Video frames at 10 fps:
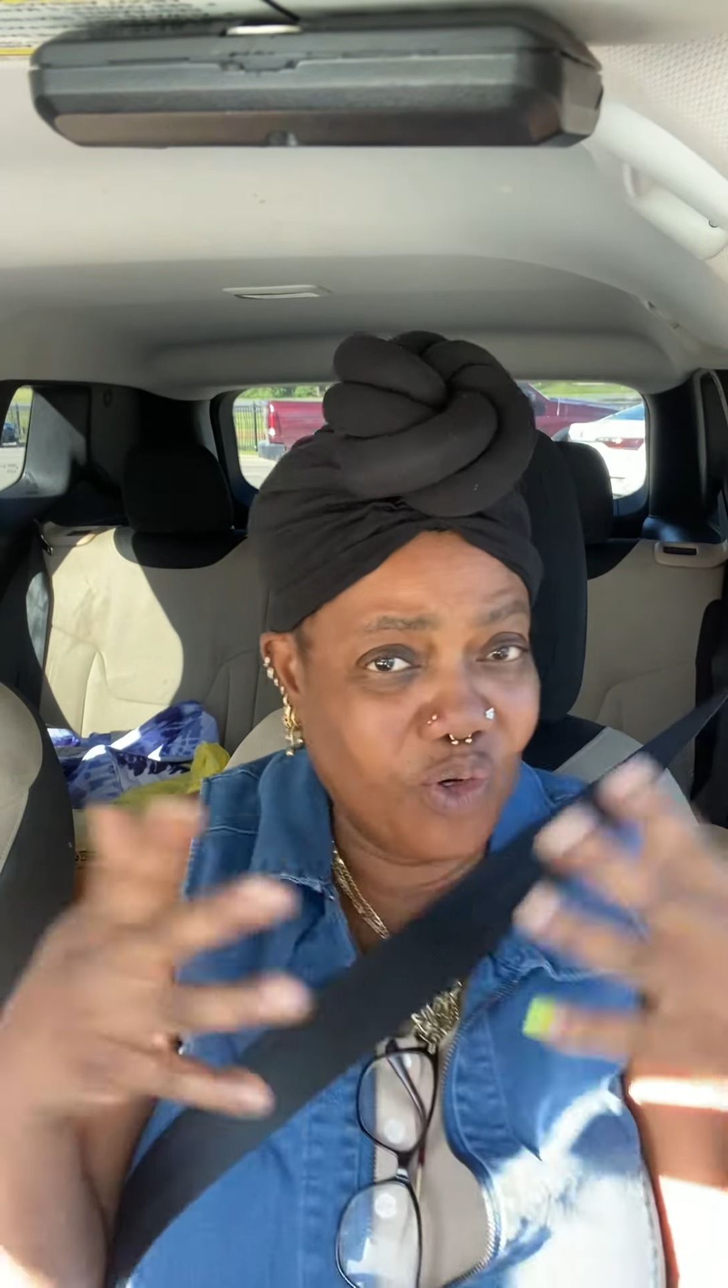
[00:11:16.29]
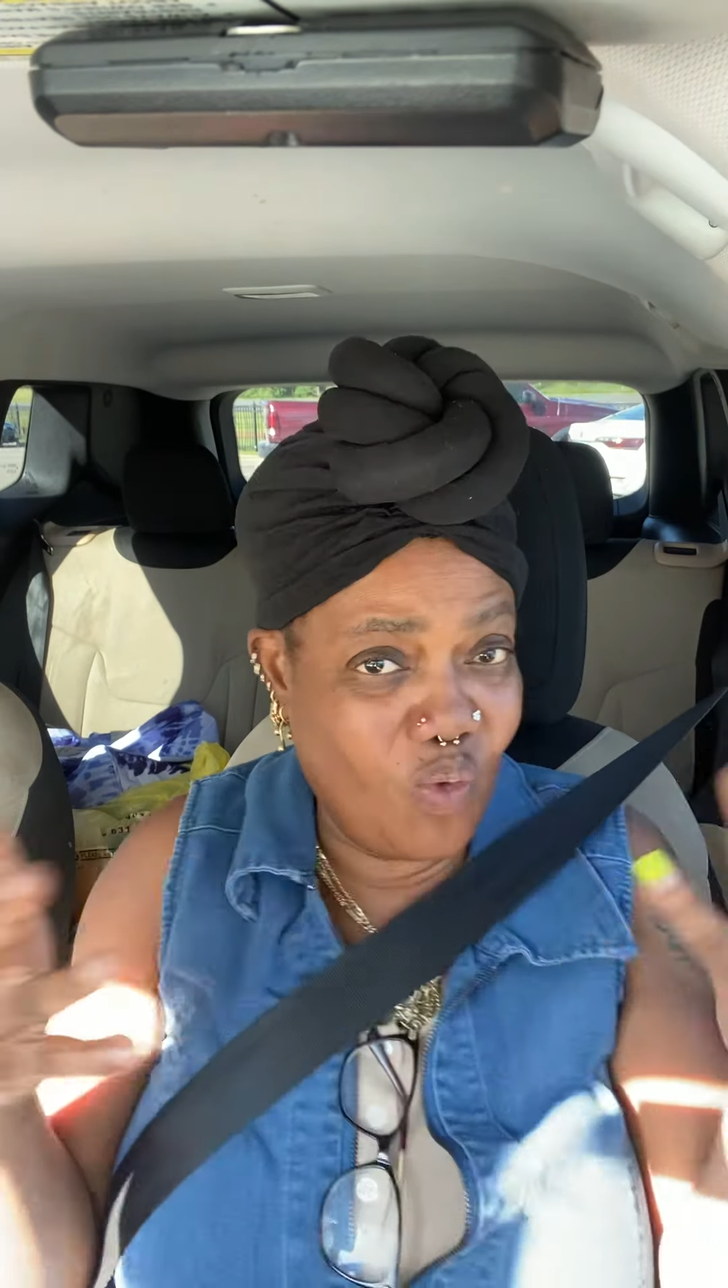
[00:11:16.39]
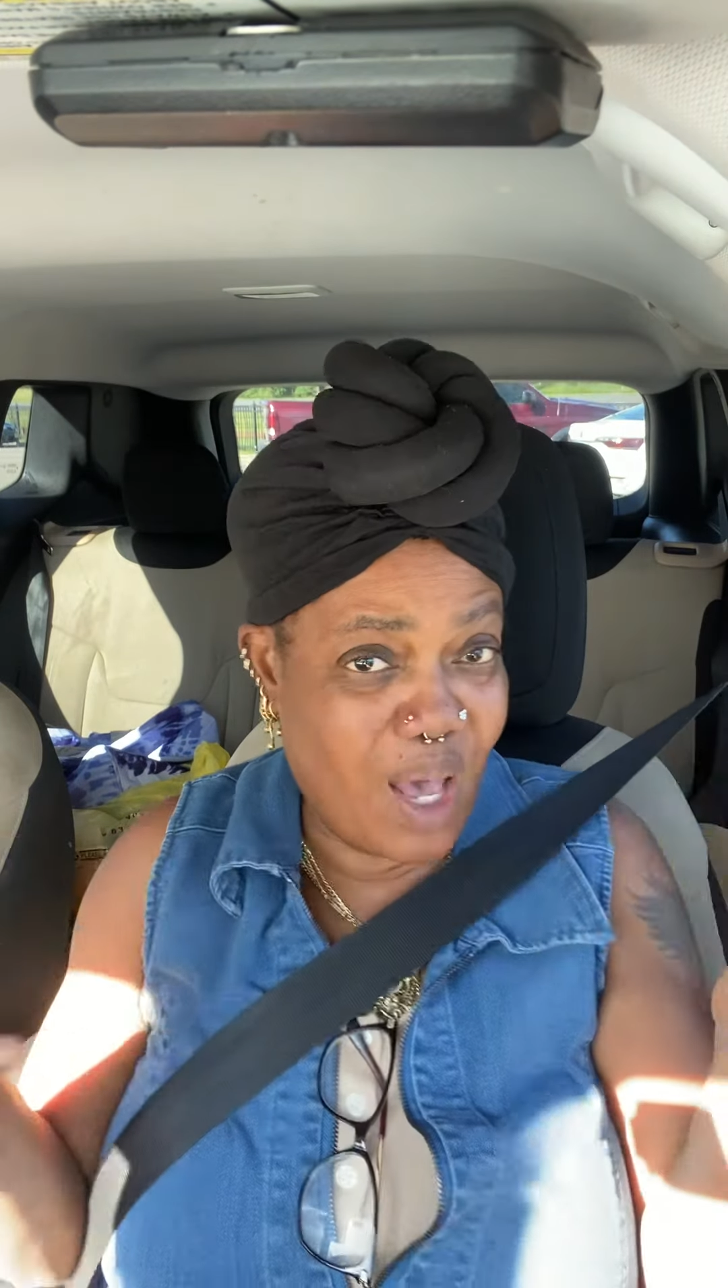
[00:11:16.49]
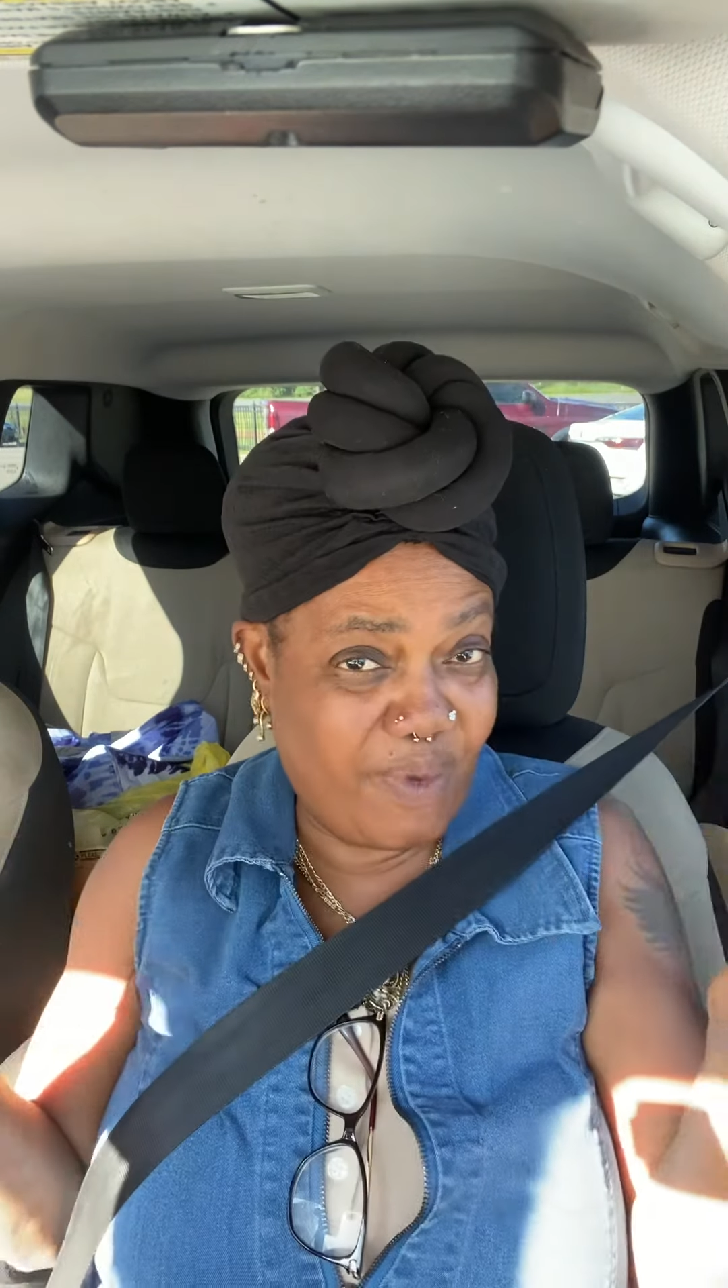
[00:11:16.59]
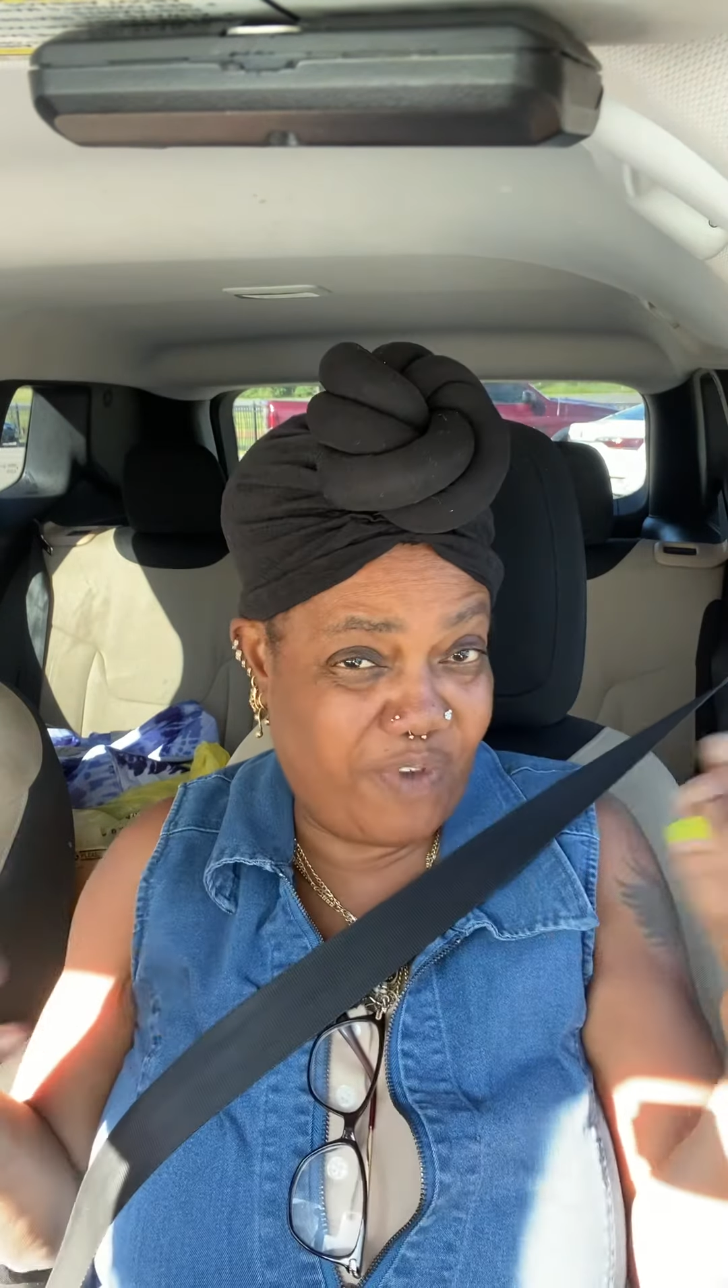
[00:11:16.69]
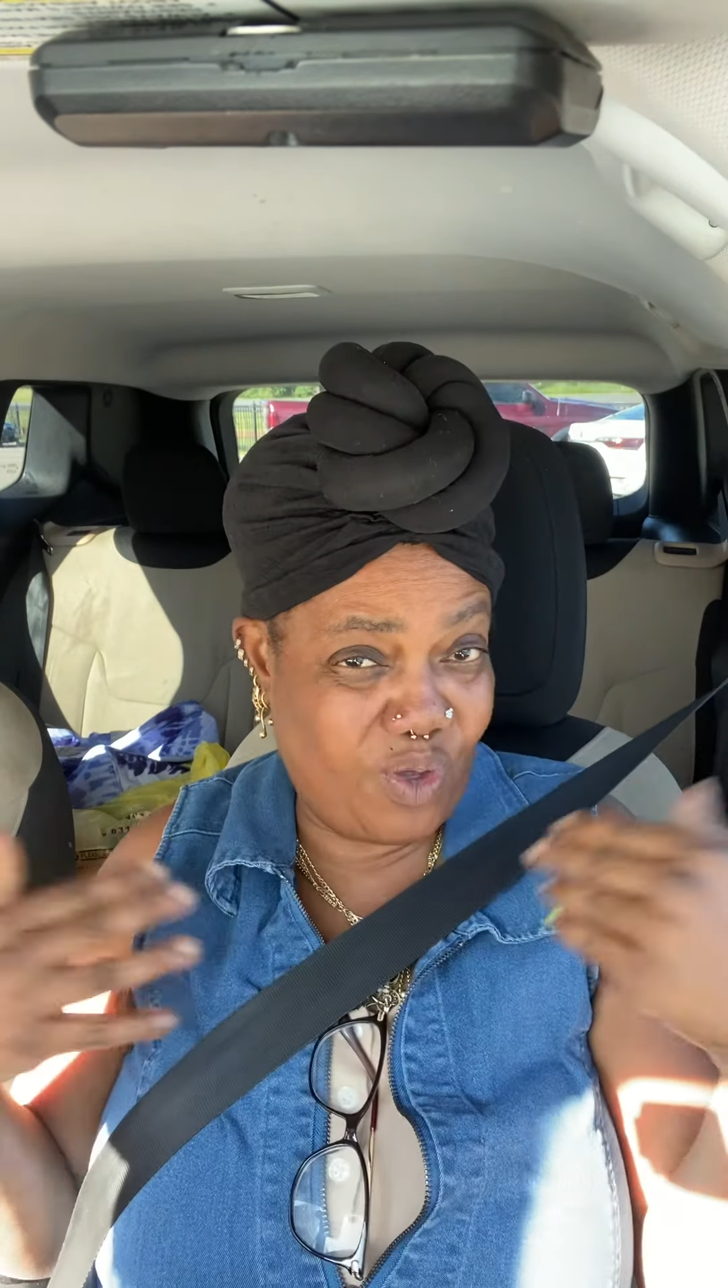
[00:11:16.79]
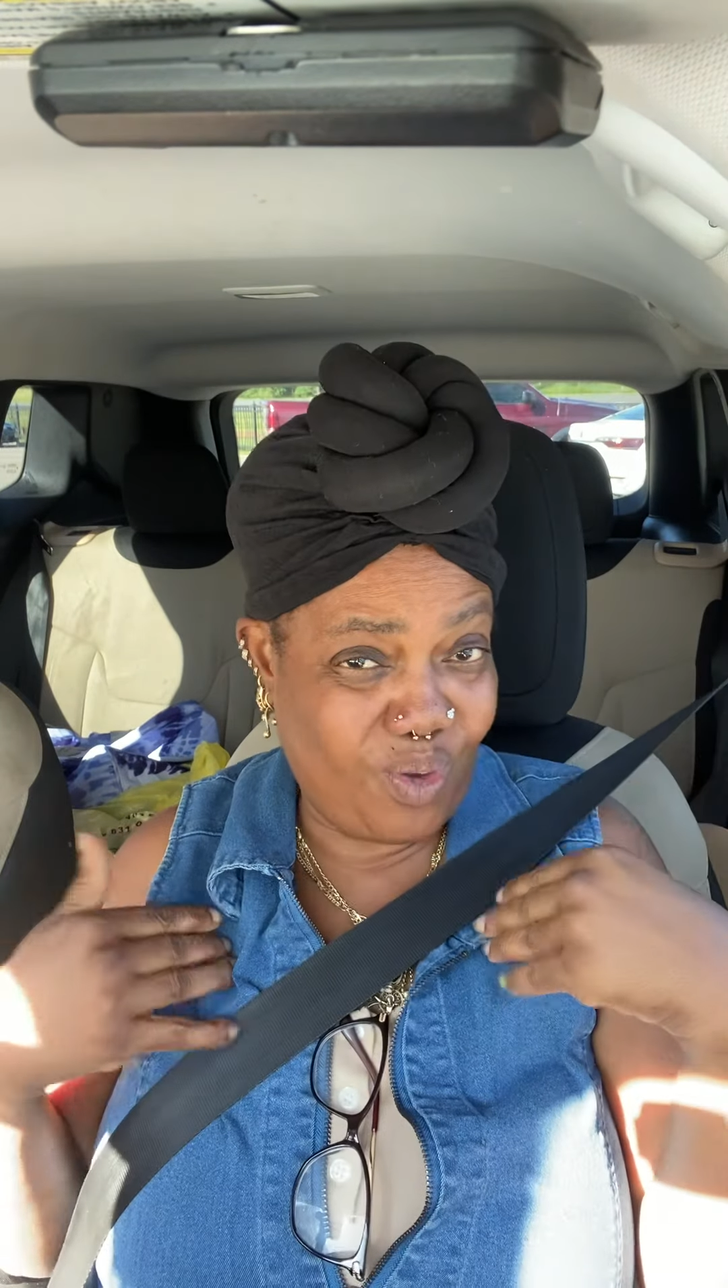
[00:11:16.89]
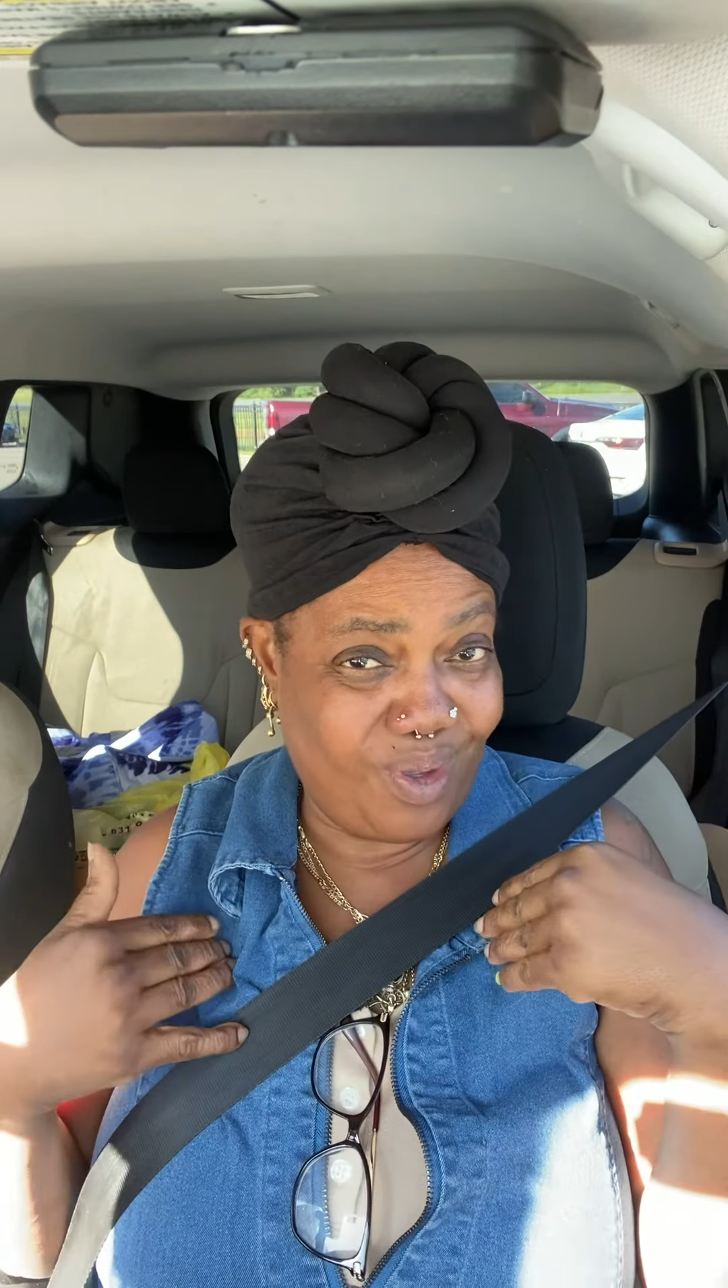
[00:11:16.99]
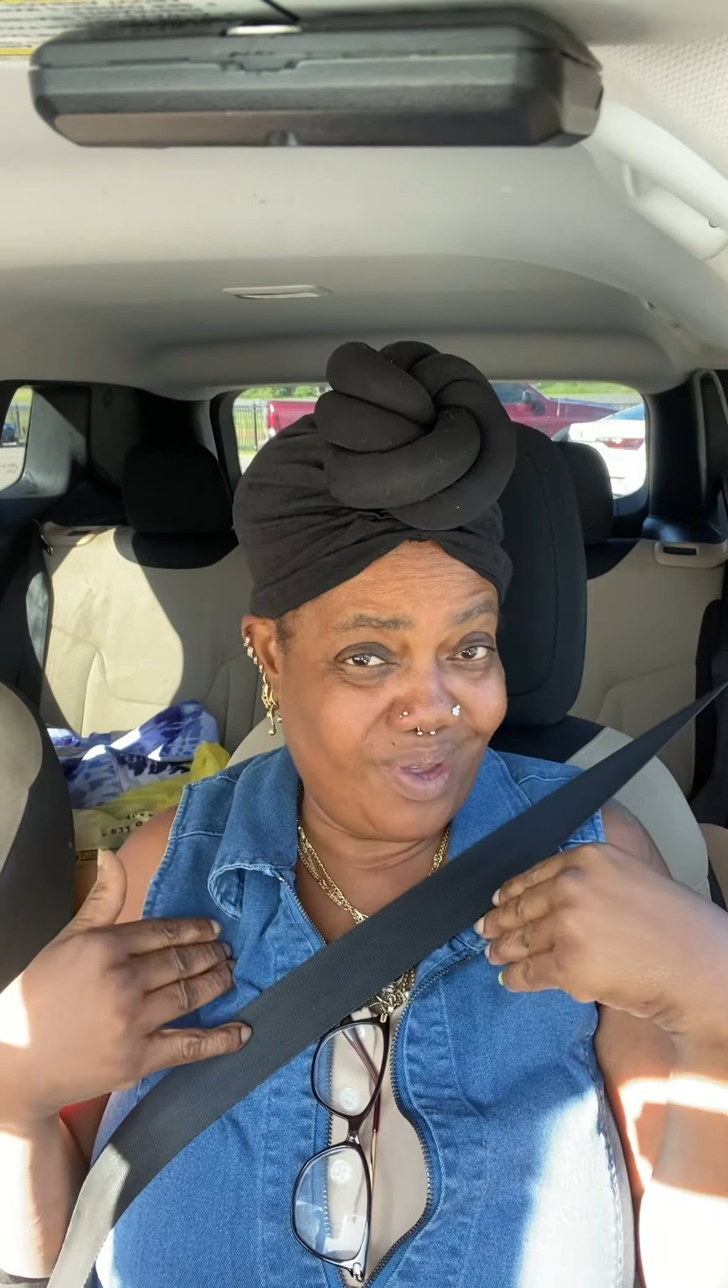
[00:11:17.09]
know want me to do?